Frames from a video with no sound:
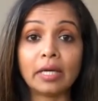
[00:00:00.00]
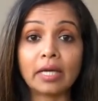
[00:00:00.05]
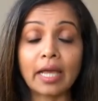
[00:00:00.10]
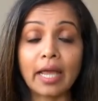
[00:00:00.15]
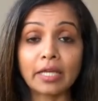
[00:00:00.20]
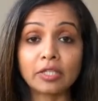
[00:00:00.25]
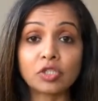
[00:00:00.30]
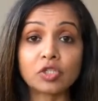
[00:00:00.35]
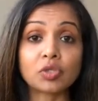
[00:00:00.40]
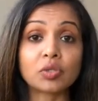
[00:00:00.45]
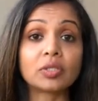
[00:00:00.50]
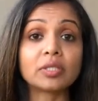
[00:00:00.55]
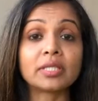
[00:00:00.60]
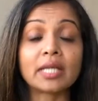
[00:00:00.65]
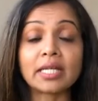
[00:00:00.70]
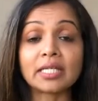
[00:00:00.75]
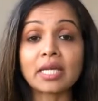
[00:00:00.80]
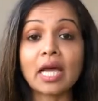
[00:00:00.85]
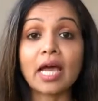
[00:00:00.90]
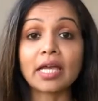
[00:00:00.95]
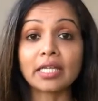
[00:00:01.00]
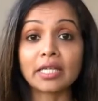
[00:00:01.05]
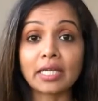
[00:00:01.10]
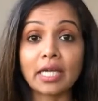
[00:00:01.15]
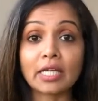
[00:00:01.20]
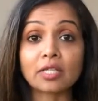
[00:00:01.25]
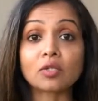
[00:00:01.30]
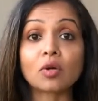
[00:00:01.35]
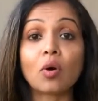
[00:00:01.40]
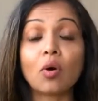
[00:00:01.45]
ensure that I
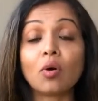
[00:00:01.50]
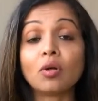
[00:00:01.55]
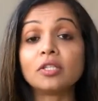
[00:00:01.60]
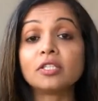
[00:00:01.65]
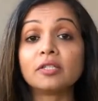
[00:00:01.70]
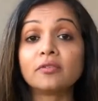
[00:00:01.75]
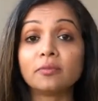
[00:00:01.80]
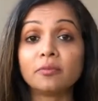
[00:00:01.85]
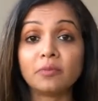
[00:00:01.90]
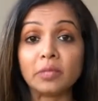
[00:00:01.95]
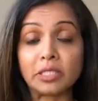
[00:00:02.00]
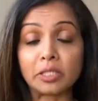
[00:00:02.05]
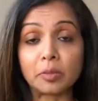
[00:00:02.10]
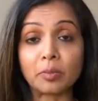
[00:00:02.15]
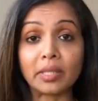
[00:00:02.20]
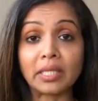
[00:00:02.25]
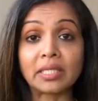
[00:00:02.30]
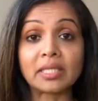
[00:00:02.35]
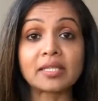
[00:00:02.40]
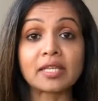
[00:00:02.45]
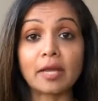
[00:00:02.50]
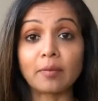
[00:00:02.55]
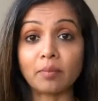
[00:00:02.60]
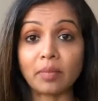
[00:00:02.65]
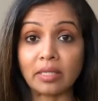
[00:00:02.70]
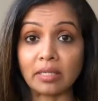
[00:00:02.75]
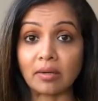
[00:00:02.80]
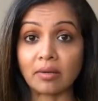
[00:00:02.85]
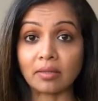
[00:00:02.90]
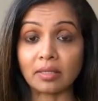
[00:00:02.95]
get all the vitamins and
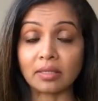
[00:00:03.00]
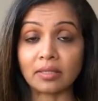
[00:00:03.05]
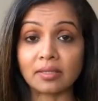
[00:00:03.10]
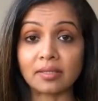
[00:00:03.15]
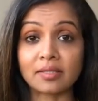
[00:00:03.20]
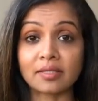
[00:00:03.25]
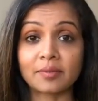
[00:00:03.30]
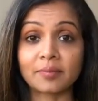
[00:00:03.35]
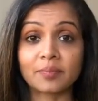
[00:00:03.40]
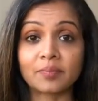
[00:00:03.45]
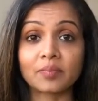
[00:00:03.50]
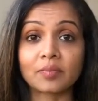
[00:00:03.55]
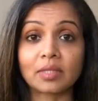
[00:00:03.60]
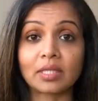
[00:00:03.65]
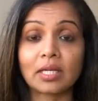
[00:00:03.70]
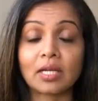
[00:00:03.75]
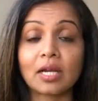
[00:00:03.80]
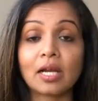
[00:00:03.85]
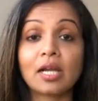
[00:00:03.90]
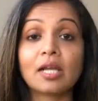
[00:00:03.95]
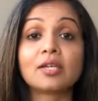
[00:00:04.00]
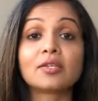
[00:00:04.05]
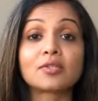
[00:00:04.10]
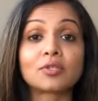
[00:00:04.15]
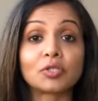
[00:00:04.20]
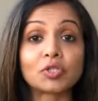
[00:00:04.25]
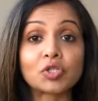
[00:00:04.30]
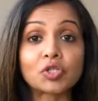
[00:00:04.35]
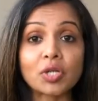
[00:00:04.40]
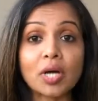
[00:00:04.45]
minerals.
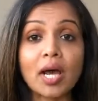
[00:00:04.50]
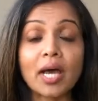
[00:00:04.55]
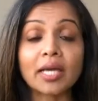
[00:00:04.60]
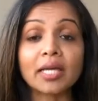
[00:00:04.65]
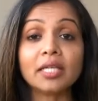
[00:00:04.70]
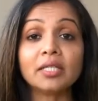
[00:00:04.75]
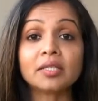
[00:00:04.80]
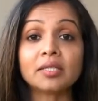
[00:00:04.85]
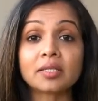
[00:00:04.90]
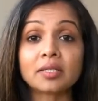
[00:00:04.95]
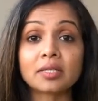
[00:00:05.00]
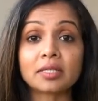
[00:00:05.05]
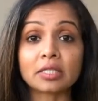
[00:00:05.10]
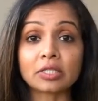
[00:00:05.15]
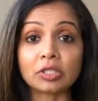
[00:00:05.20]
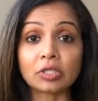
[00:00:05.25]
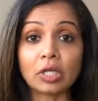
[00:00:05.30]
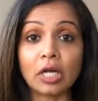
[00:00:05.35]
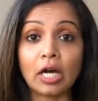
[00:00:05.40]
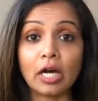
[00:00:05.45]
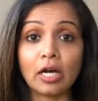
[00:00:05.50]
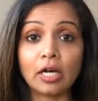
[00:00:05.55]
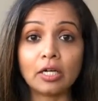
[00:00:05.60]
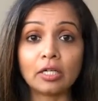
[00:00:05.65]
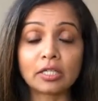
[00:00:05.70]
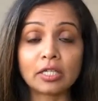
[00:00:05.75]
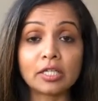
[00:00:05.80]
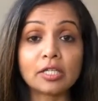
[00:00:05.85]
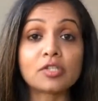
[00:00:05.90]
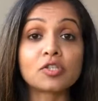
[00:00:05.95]
So try
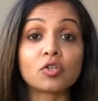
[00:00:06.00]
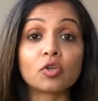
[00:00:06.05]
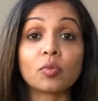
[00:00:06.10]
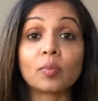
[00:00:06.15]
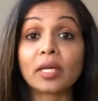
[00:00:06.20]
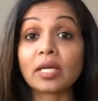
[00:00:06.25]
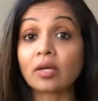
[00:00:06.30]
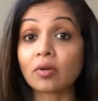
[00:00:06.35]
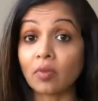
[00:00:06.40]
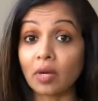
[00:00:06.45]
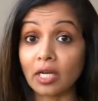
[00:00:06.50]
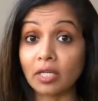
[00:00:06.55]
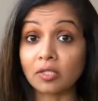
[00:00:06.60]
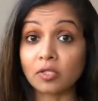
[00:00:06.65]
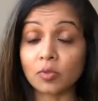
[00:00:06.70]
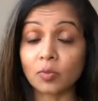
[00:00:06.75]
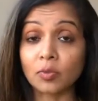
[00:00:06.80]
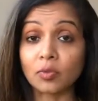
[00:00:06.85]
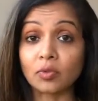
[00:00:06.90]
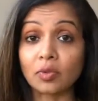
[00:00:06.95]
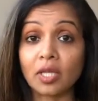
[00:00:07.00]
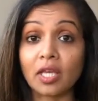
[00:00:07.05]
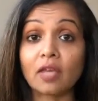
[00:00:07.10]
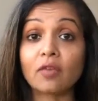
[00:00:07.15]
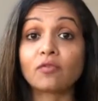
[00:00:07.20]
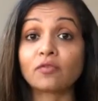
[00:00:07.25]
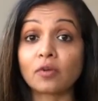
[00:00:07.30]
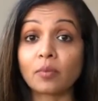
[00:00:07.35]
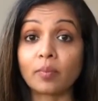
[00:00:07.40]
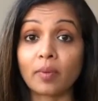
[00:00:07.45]
consuming green smoothie
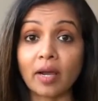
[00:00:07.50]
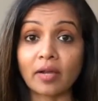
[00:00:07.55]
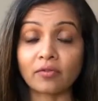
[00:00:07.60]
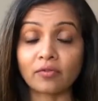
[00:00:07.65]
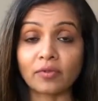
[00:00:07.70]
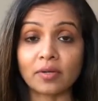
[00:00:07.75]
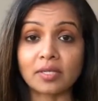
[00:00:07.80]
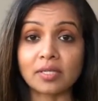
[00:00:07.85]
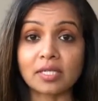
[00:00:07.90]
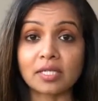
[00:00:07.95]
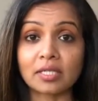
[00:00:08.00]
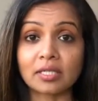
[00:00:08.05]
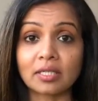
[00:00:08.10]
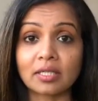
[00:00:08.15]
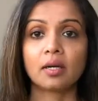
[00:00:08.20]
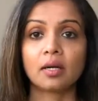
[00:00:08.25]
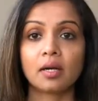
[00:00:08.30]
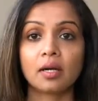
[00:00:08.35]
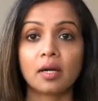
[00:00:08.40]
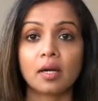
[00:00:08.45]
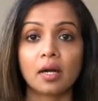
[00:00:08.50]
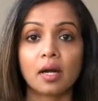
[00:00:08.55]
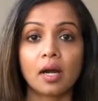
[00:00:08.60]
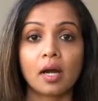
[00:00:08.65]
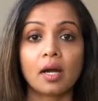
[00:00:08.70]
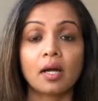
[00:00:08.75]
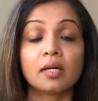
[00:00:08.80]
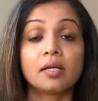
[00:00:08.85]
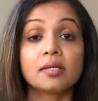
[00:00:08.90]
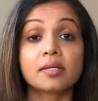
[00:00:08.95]
for breakfast.
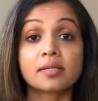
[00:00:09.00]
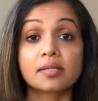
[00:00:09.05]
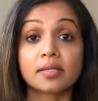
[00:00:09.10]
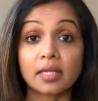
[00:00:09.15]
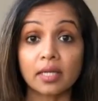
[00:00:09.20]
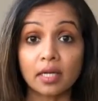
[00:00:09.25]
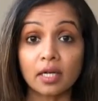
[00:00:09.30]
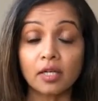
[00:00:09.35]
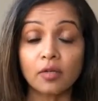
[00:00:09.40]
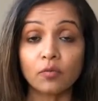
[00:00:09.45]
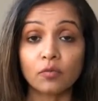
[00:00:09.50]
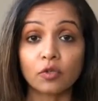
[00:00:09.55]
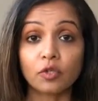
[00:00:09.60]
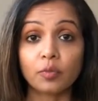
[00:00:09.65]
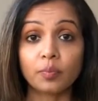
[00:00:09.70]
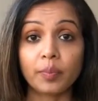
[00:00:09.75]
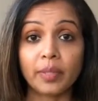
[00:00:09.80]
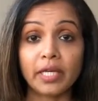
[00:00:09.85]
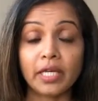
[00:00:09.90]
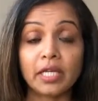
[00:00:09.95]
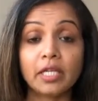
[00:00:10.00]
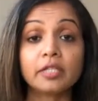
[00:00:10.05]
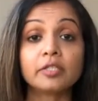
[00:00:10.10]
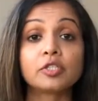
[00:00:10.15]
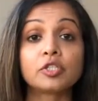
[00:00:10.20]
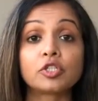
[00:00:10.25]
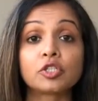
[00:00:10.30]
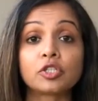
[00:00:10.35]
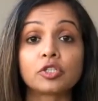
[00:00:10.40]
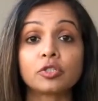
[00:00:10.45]
Second would be
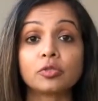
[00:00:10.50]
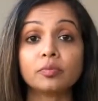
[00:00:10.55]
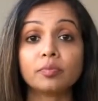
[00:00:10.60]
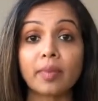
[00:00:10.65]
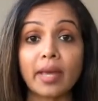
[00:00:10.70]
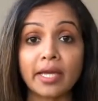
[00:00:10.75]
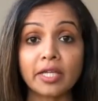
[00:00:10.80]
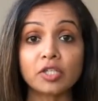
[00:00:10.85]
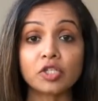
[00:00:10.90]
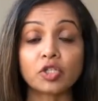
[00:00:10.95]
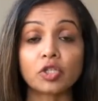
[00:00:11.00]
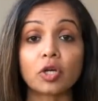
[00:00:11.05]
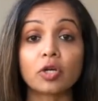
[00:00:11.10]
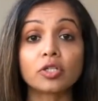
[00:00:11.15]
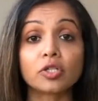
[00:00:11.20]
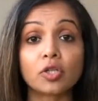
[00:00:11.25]
to make sure